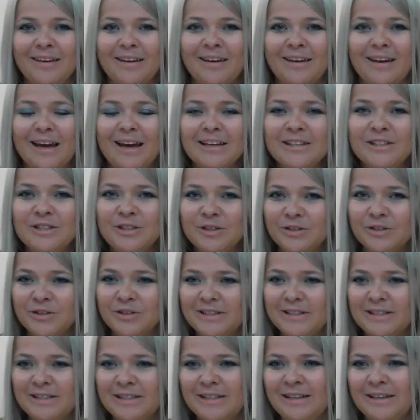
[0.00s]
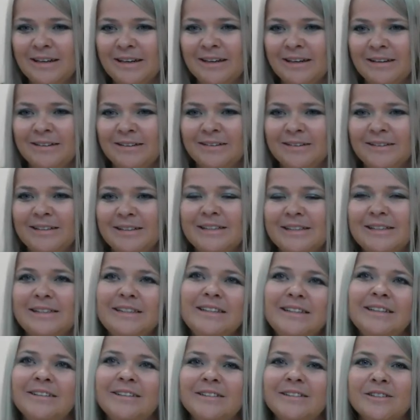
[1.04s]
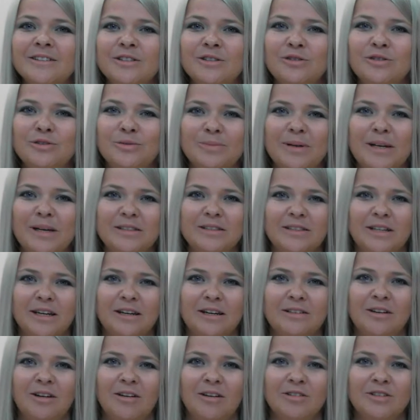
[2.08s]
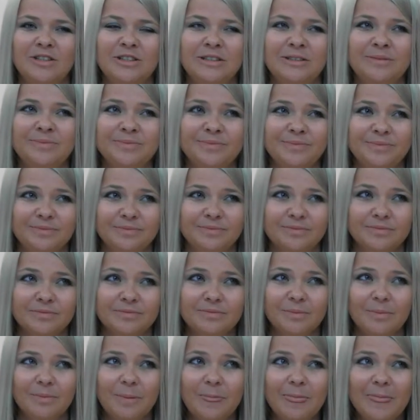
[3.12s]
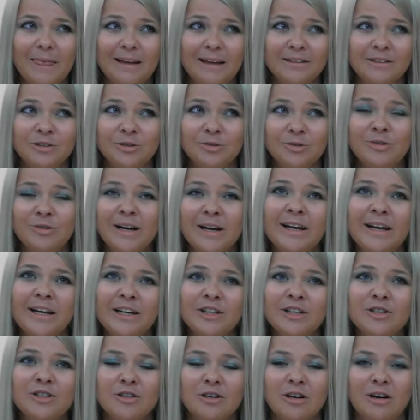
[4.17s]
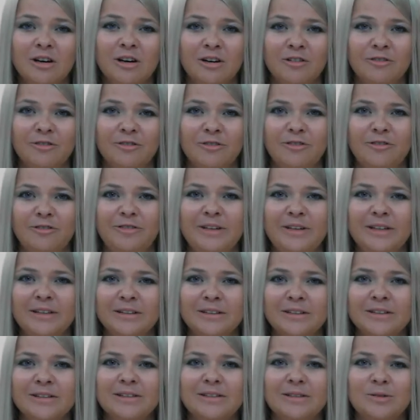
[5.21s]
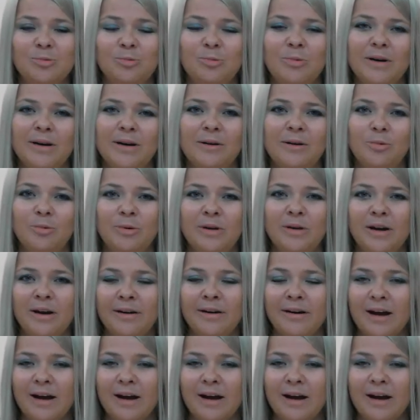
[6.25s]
As you could see in this year's ZooMed technology, the range of fields where we are